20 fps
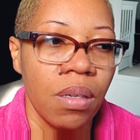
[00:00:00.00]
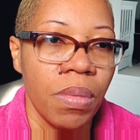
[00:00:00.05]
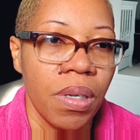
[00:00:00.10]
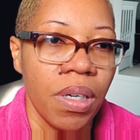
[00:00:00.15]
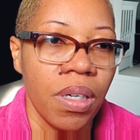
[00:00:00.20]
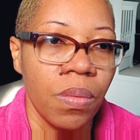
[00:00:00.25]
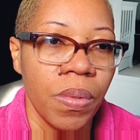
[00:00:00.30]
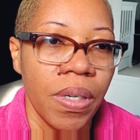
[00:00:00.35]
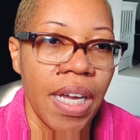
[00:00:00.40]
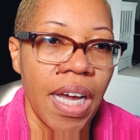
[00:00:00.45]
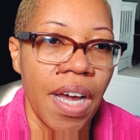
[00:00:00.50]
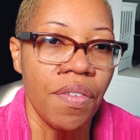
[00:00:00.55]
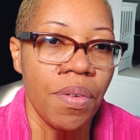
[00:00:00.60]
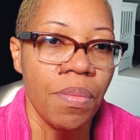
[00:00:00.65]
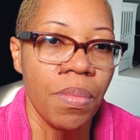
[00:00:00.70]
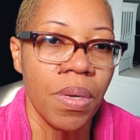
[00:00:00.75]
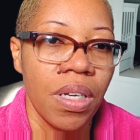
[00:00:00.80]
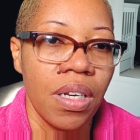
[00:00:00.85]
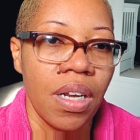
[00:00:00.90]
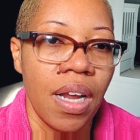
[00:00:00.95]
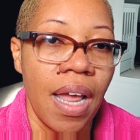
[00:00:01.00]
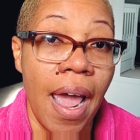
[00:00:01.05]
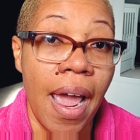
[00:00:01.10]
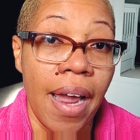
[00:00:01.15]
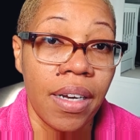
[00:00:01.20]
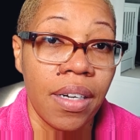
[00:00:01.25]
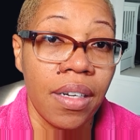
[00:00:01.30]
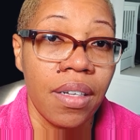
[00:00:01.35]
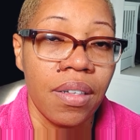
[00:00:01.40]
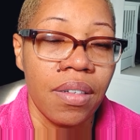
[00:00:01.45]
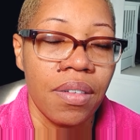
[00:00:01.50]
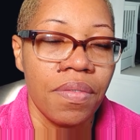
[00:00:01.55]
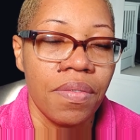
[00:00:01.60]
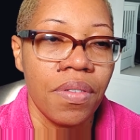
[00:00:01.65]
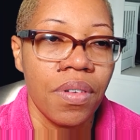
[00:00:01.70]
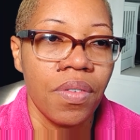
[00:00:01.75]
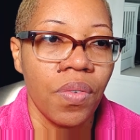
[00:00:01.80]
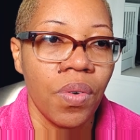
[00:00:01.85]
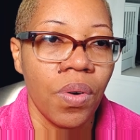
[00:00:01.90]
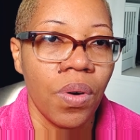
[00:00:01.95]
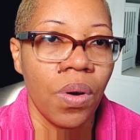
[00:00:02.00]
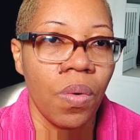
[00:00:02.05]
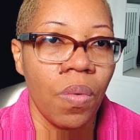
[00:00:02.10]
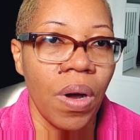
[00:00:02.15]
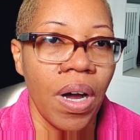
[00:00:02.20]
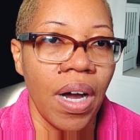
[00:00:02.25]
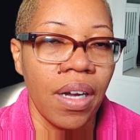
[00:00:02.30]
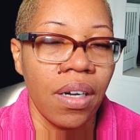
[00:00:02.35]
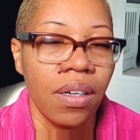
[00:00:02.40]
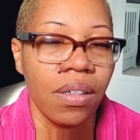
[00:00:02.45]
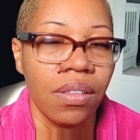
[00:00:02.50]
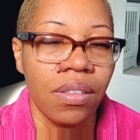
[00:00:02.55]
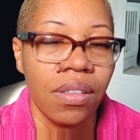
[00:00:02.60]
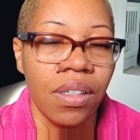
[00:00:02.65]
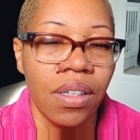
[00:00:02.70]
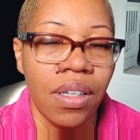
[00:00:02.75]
but we haven't been active for a while.